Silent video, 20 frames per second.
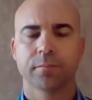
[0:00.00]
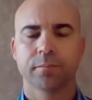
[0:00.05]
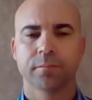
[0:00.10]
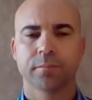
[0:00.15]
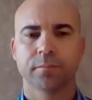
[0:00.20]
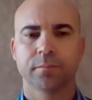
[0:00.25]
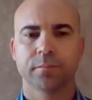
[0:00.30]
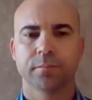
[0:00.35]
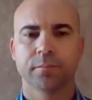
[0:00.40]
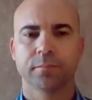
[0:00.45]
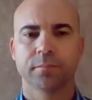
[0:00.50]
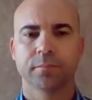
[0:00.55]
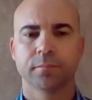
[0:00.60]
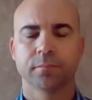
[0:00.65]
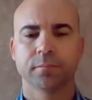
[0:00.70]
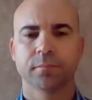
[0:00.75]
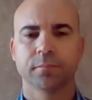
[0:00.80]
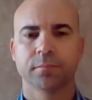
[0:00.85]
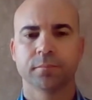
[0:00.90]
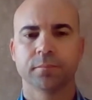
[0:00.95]

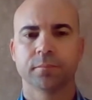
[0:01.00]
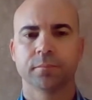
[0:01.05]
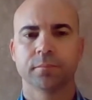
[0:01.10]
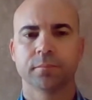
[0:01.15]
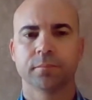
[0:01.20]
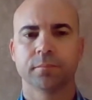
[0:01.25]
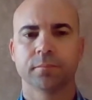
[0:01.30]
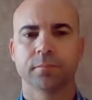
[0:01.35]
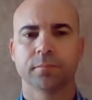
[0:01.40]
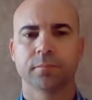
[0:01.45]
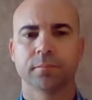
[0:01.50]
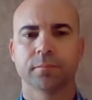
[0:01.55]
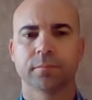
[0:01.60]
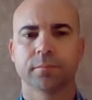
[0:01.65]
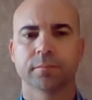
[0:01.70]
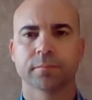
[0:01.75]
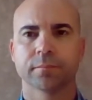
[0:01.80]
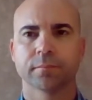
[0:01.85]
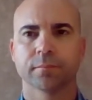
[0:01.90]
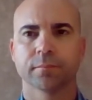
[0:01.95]

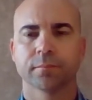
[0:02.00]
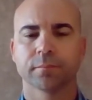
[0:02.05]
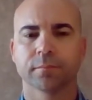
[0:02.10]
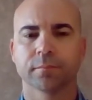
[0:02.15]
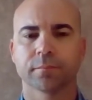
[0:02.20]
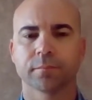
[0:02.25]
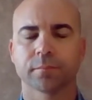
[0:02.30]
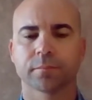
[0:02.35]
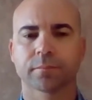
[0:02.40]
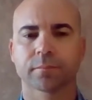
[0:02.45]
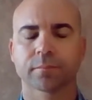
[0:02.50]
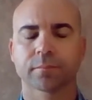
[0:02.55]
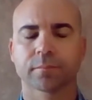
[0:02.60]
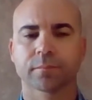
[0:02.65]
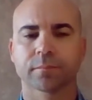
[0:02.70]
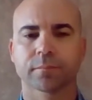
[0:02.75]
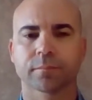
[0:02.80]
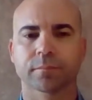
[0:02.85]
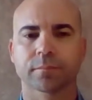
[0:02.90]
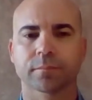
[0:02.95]

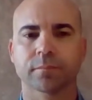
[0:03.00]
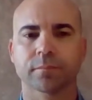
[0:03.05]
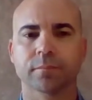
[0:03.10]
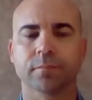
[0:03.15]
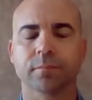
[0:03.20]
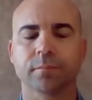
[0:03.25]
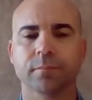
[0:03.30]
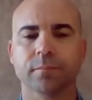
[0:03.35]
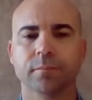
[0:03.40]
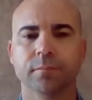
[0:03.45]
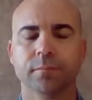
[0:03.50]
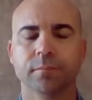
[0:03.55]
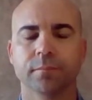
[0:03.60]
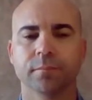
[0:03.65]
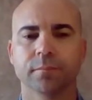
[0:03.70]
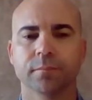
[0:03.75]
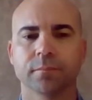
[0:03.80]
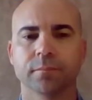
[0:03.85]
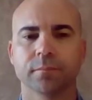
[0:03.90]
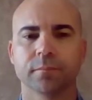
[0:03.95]

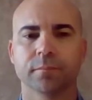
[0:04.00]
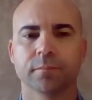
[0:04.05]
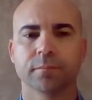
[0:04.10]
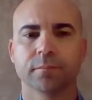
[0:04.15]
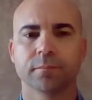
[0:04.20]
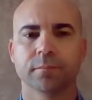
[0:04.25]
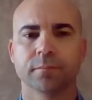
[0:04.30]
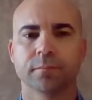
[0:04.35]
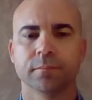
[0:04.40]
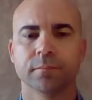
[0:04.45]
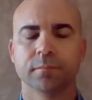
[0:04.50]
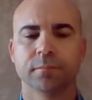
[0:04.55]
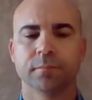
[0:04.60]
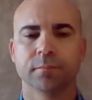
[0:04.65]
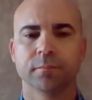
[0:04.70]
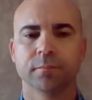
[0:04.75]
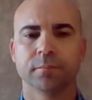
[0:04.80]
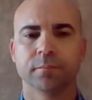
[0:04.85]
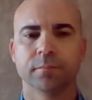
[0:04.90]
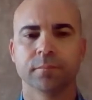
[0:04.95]

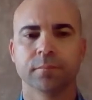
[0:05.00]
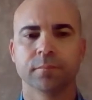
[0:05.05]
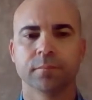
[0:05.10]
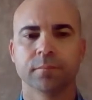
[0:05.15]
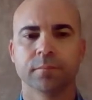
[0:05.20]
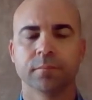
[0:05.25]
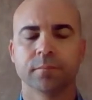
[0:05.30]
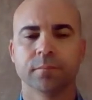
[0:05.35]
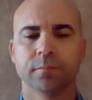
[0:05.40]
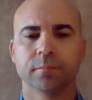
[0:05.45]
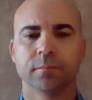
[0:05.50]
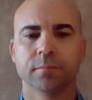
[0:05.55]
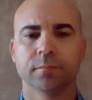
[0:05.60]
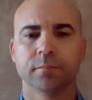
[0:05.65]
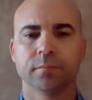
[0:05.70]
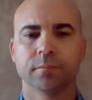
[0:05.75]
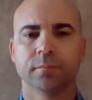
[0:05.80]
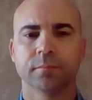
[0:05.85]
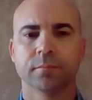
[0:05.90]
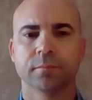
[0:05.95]

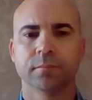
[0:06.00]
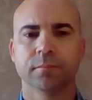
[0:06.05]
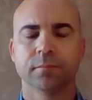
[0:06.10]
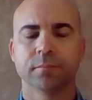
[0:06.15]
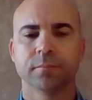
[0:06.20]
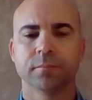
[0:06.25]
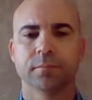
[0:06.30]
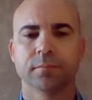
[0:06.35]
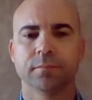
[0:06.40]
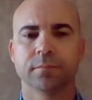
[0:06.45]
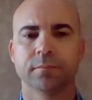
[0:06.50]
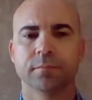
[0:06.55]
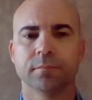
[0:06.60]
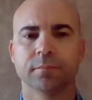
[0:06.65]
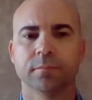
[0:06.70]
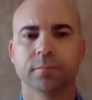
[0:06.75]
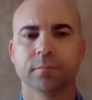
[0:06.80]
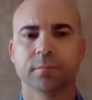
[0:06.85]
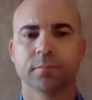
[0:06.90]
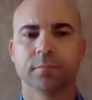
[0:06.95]

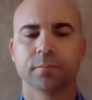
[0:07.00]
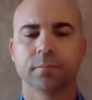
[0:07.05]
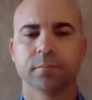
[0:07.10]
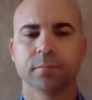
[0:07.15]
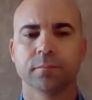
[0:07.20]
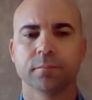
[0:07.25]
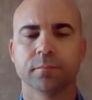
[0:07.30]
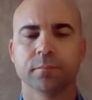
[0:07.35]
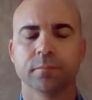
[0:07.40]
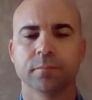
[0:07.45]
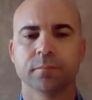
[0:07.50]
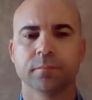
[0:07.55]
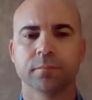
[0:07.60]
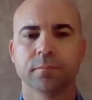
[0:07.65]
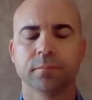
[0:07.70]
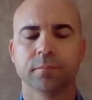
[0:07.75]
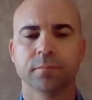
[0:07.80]
This person isn't speaking.